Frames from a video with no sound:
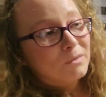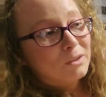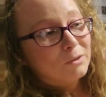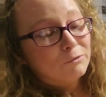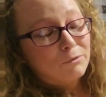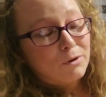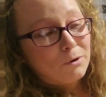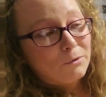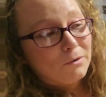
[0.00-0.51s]

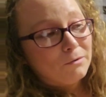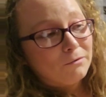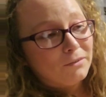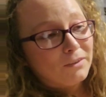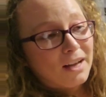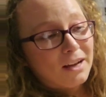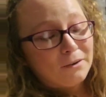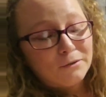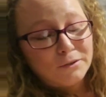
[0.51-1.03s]
growing
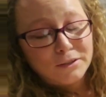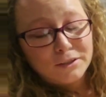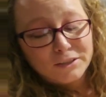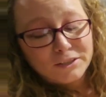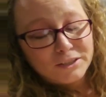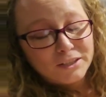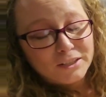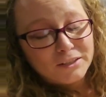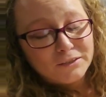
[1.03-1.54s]

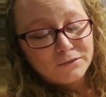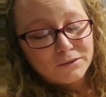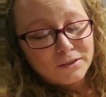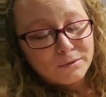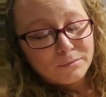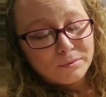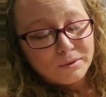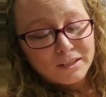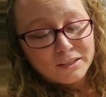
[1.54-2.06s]
flowers just for
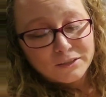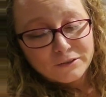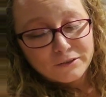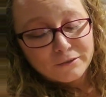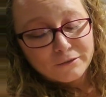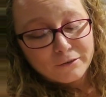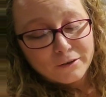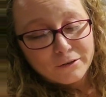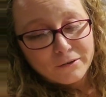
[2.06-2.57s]
the
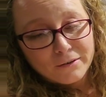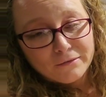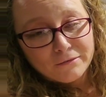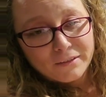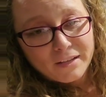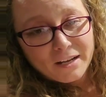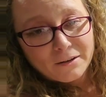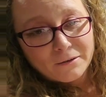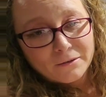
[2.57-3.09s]
pleasure of growing
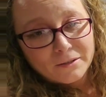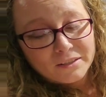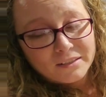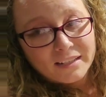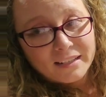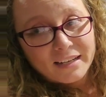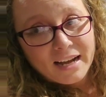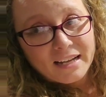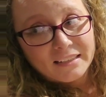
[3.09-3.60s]
flowers.
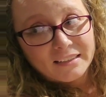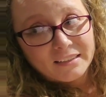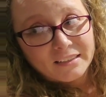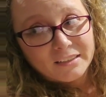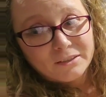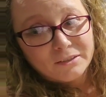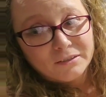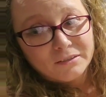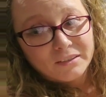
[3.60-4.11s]
Like I
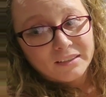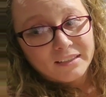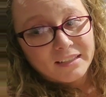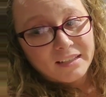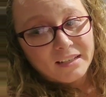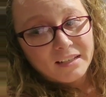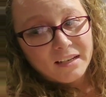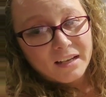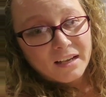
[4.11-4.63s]

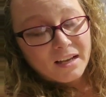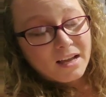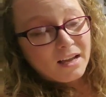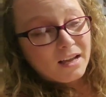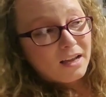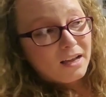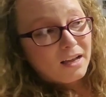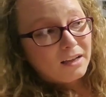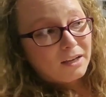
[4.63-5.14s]
literally
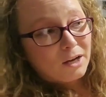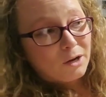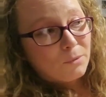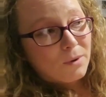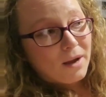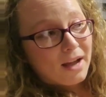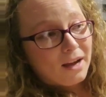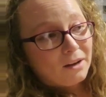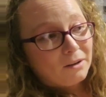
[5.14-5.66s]

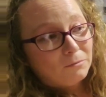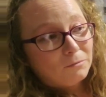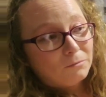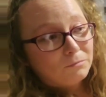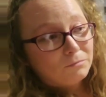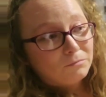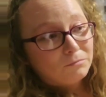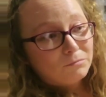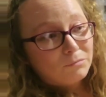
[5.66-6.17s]
go out
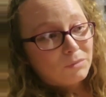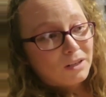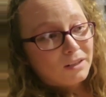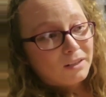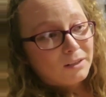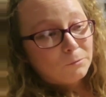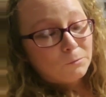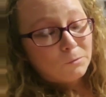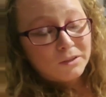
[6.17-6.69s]

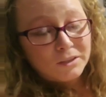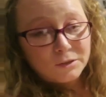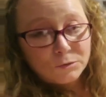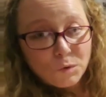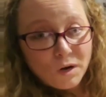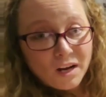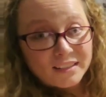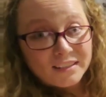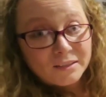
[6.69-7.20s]
probably once,
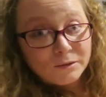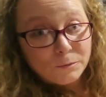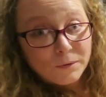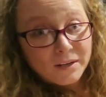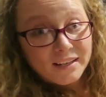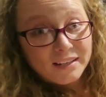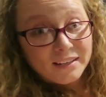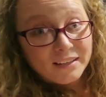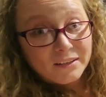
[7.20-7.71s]
twice a
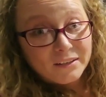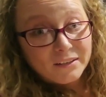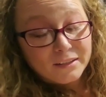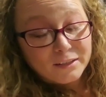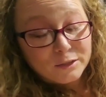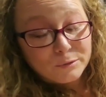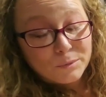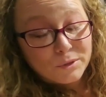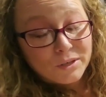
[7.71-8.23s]
week during
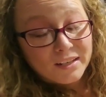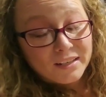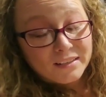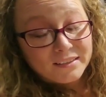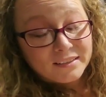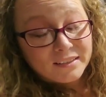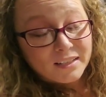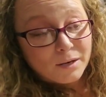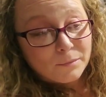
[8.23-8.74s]
the spring
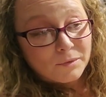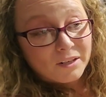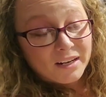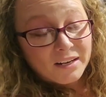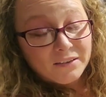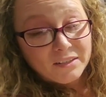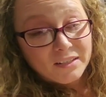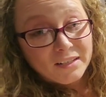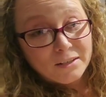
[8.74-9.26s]
and summer,
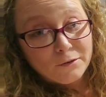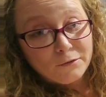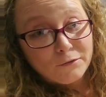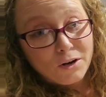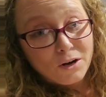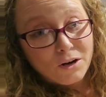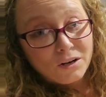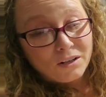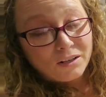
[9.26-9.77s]
even in the
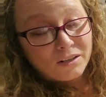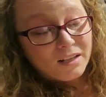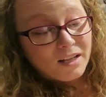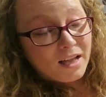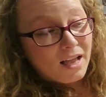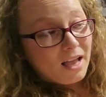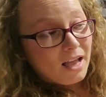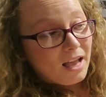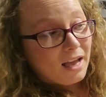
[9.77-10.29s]
fall.
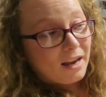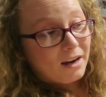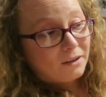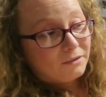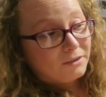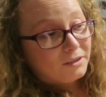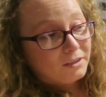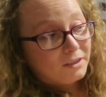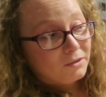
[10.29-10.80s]
And
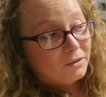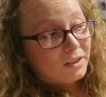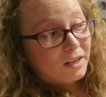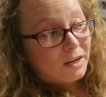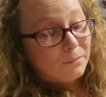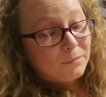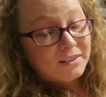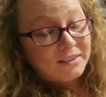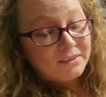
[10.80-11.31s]
I'll just go
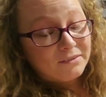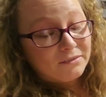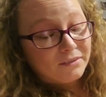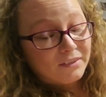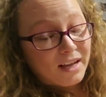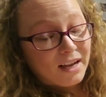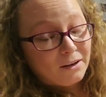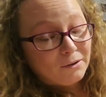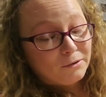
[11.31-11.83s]
cut me some
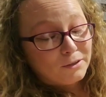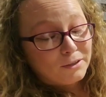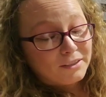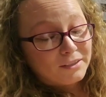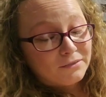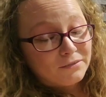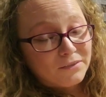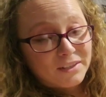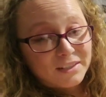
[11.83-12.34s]
flowers
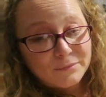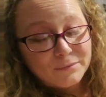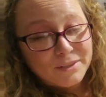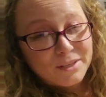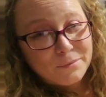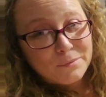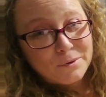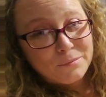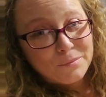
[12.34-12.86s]
and fix me
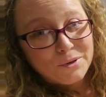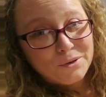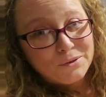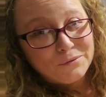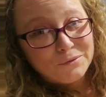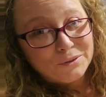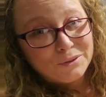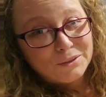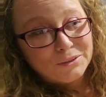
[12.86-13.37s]
up a
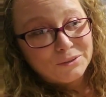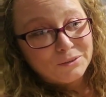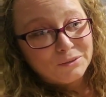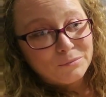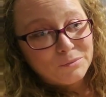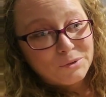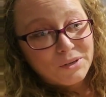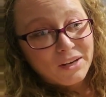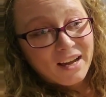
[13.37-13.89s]
beautiful little
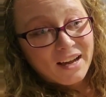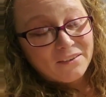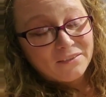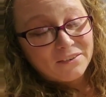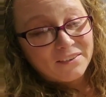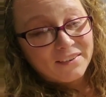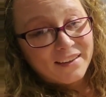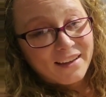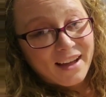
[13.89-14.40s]
bouquet
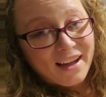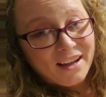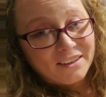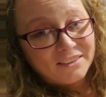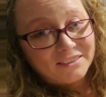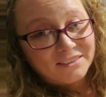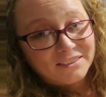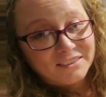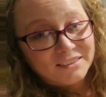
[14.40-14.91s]
for the
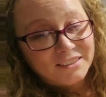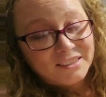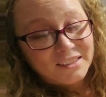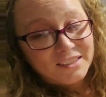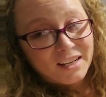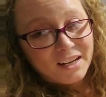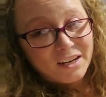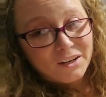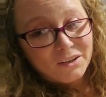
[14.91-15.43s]
house, you
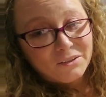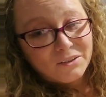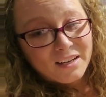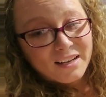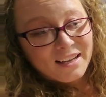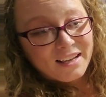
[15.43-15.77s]
know.